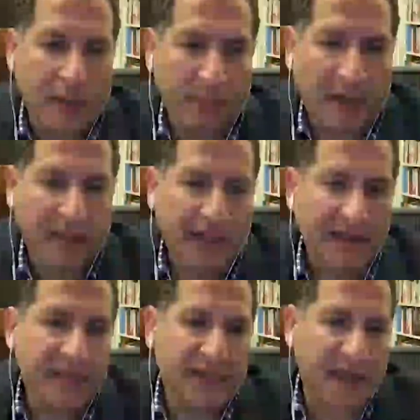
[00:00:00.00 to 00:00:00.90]
By the
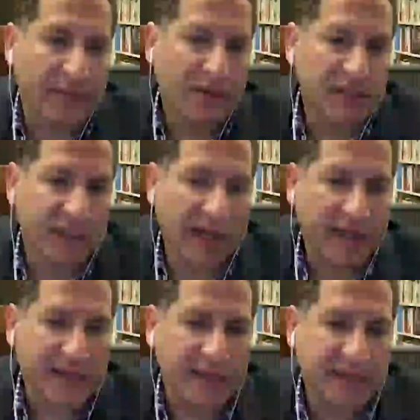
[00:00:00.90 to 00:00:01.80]
1970s, the United
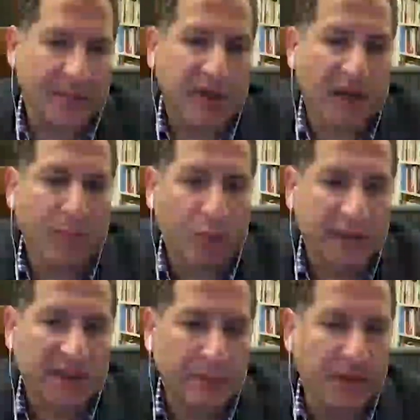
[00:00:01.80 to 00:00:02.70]
States had become more
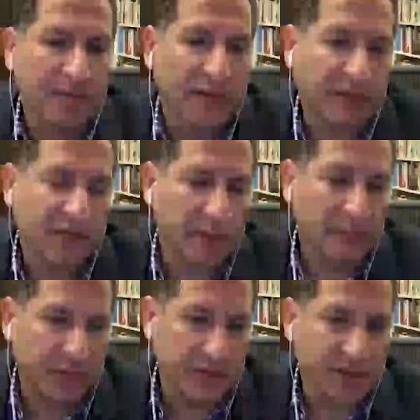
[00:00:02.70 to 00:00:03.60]
deeply involved in the
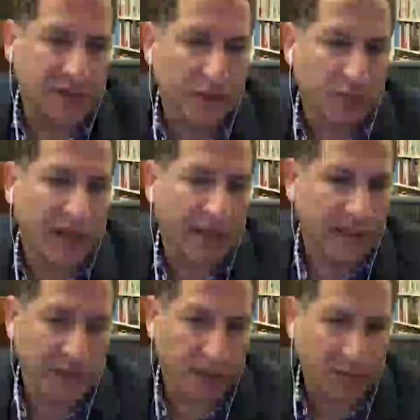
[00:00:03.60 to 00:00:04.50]
Middle East, directly
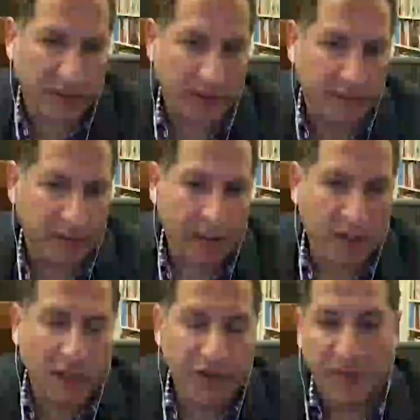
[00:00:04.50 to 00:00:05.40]
and indirectly.
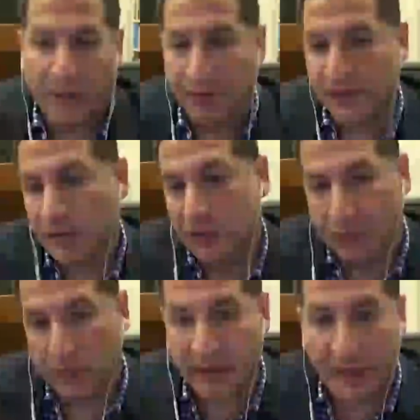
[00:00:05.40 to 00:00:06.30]
So that was
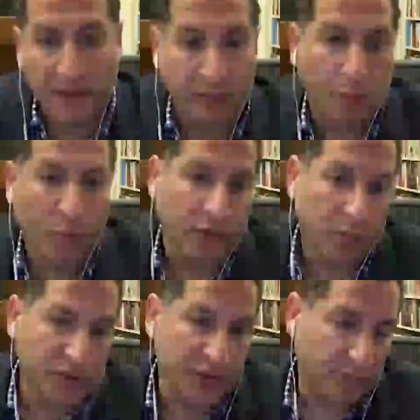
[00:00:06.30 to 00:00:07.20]
directly, whether it
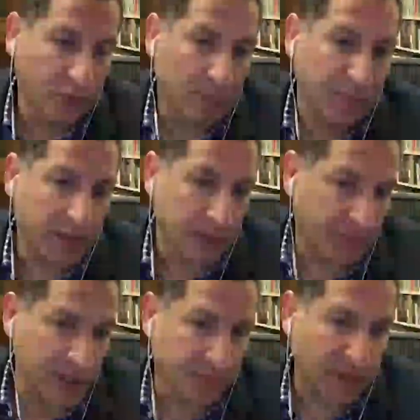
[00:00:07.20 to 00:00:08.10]
was through the
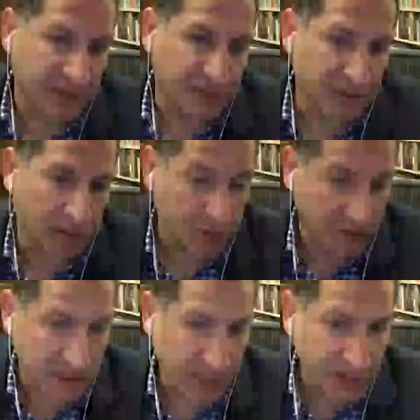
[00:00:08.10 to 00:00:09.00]
peace process
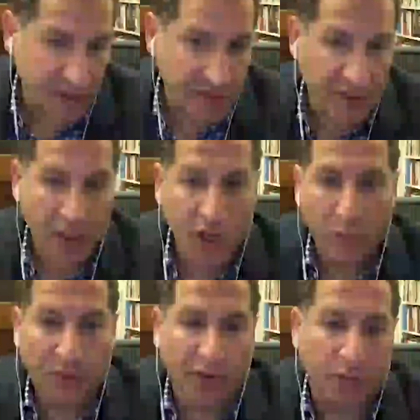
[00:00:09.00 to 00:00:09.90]
negotiations,
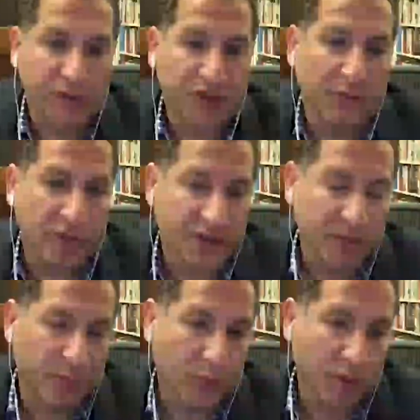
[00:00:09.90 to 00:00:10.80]
whether it was through the
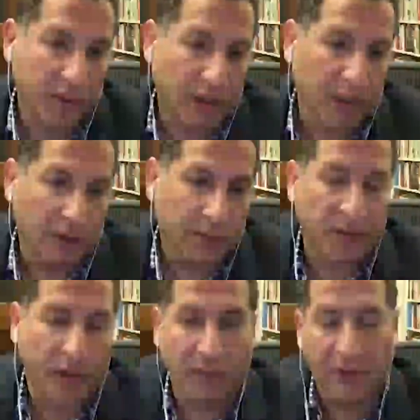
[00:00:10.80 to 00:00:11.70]
support of
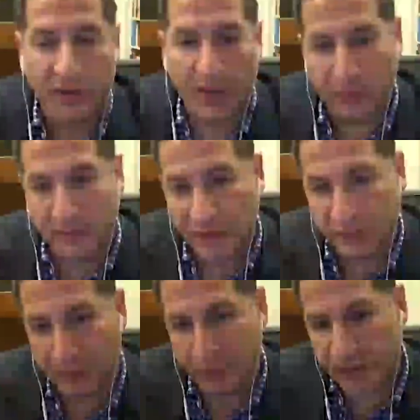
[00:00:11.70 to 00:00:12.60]
a number of
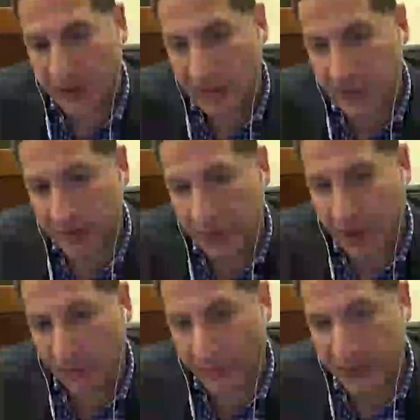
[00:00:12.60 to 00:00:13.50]
different regimes and
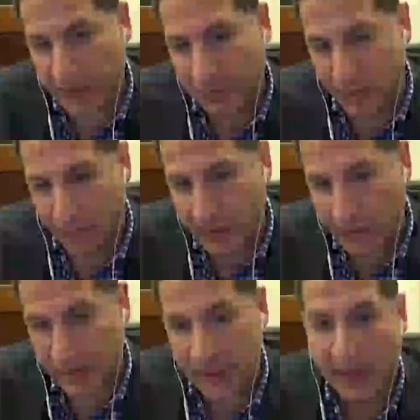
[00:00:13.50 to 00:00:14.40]
governments in the Middle East,